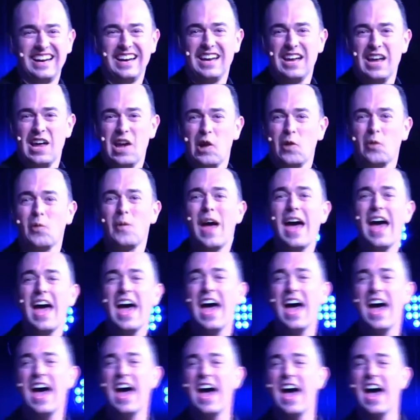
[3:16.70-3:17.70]

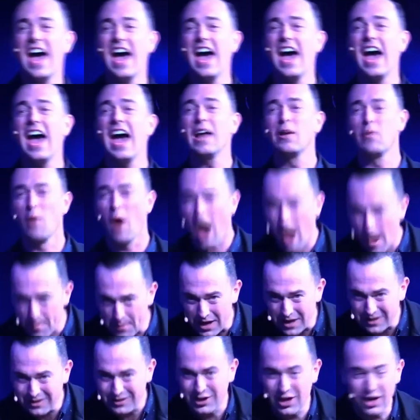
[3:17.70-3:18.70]
Red
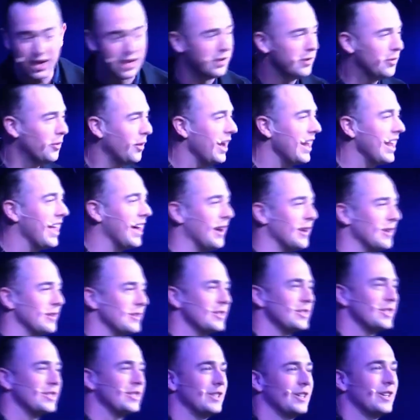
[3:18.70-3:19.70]
Robin. Good. What
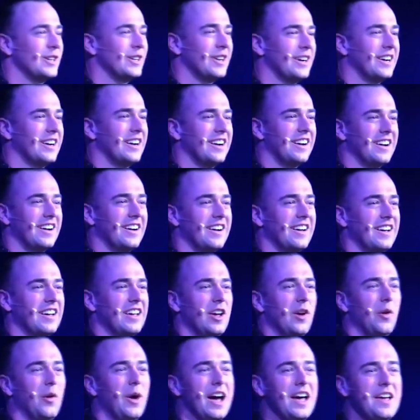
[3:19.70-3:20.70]
else?
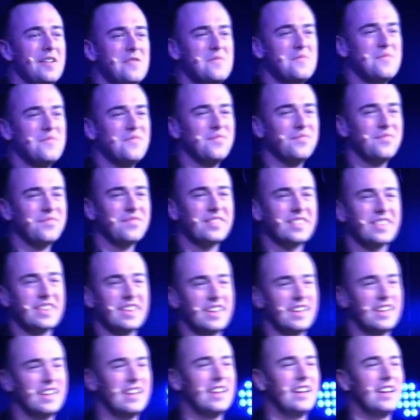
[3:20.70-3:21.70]
What?
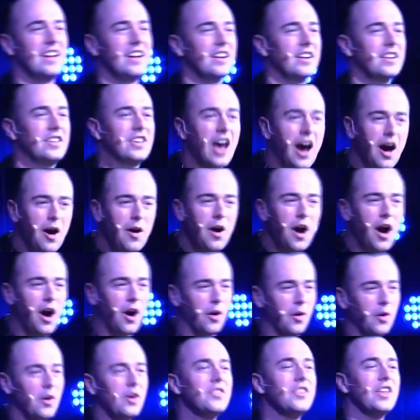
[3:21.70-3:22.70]

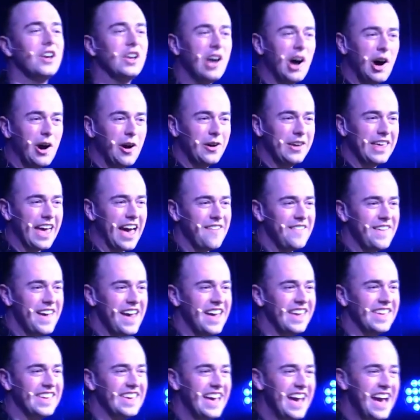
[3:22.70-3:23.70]
Coho. The Coho
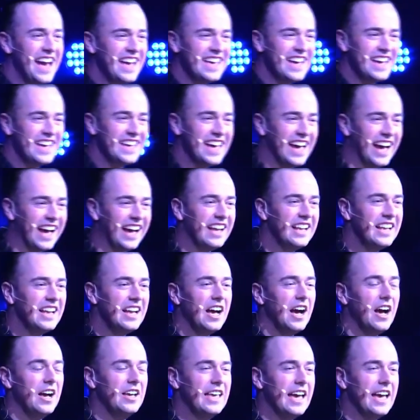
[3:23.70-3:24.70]
Cafe? Yeah, yeah, yeah.
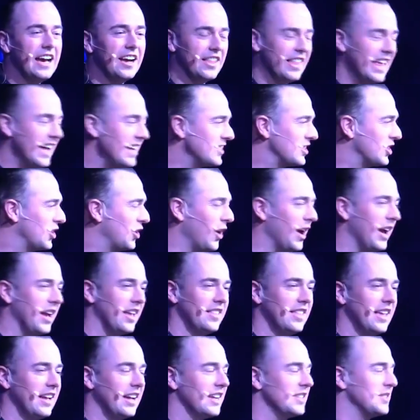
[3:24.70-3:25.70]
Yeah, that's great.
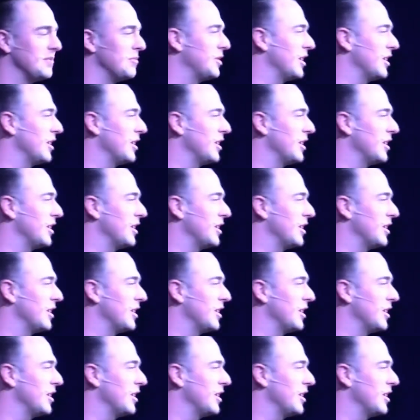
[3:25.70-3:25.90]
They got some good